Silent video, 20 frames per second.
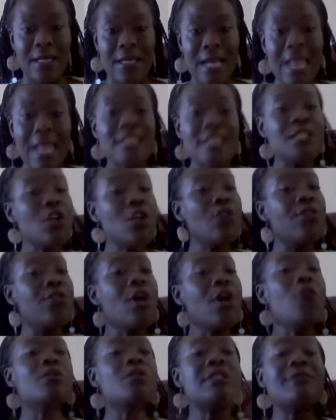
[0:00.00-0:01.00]
And so
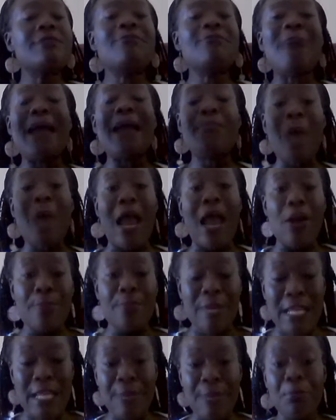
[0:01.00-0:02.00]
those of
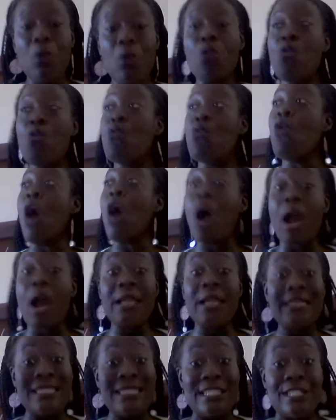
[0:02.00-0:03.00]
our people who
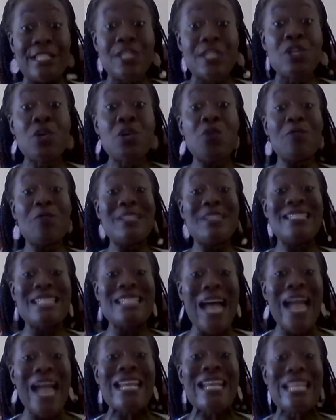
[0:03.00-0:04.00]
are still
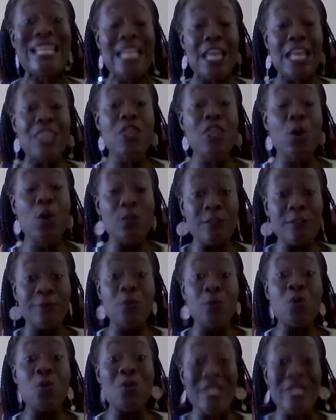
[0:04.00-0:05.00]
residing in those
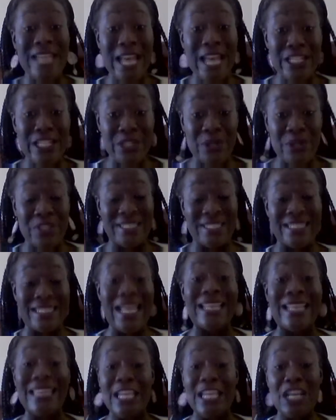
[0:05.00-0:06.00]
food deserts,
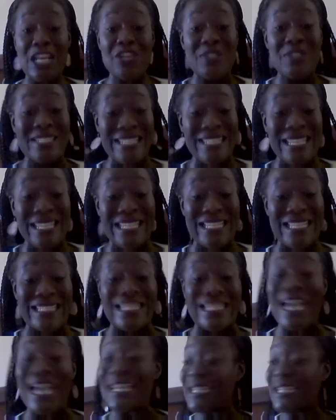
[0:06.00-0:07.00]
like the inner cities,
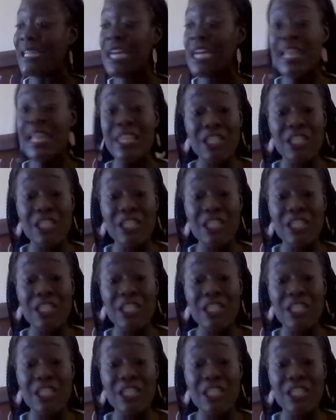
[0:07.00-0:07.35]
like the